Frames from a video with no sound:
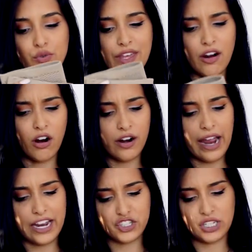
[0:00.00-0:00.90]
They are
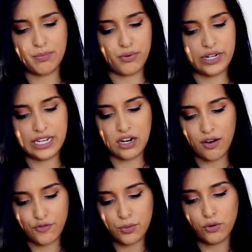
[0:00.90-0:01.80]
actually pretty
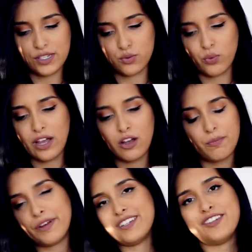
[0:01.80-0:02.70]
comfortable as
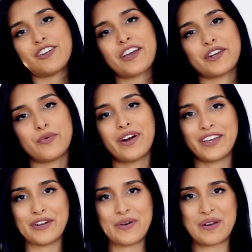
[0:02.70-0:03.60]
well, but you're not going to want
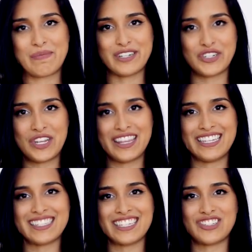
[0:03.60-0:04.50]
to go on a mission in
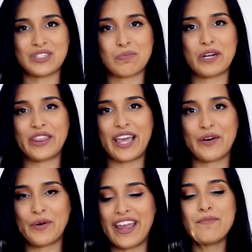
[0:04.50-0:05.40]
these, let's just put it
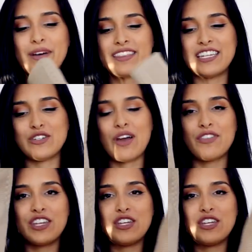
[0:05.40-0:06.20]
that way. But they do have the